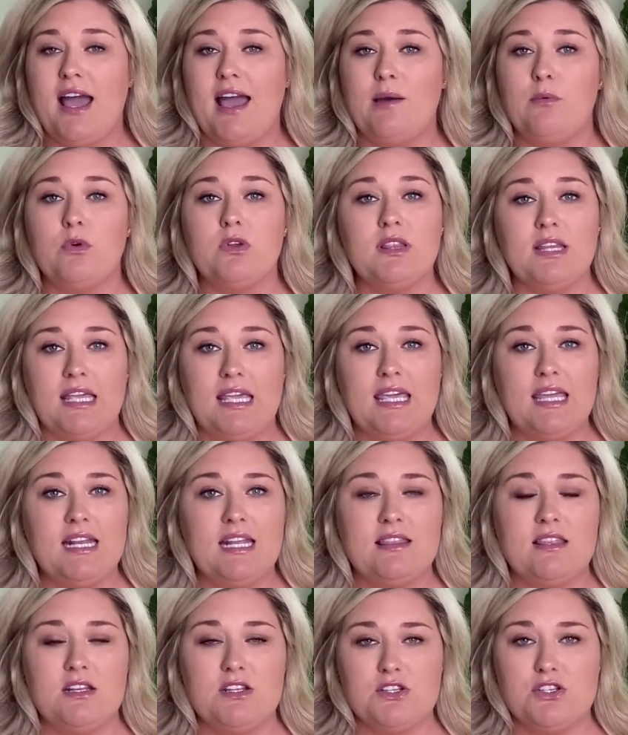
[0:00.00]
I will link it
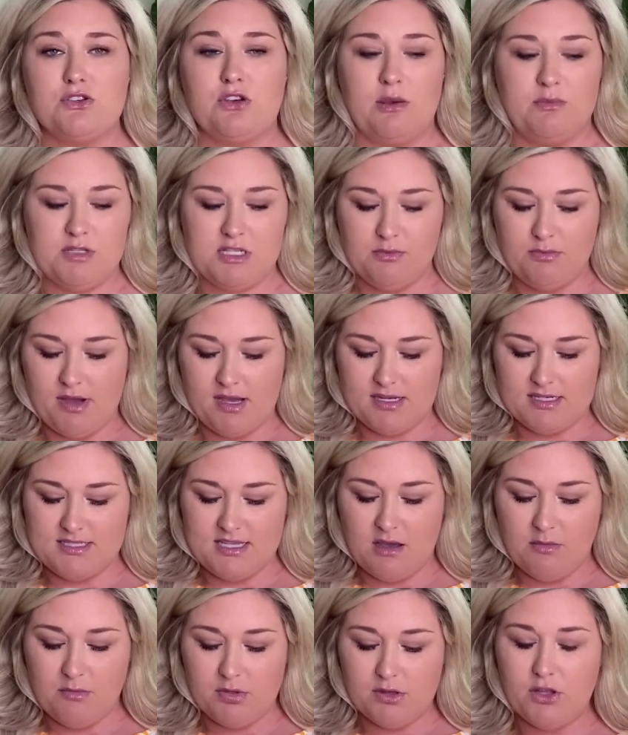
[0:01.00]
in the description box
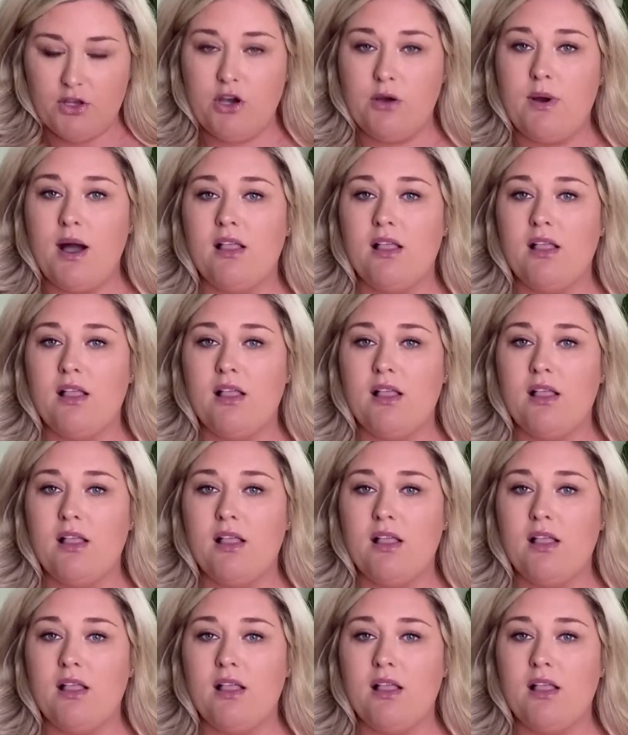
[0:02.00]
down below.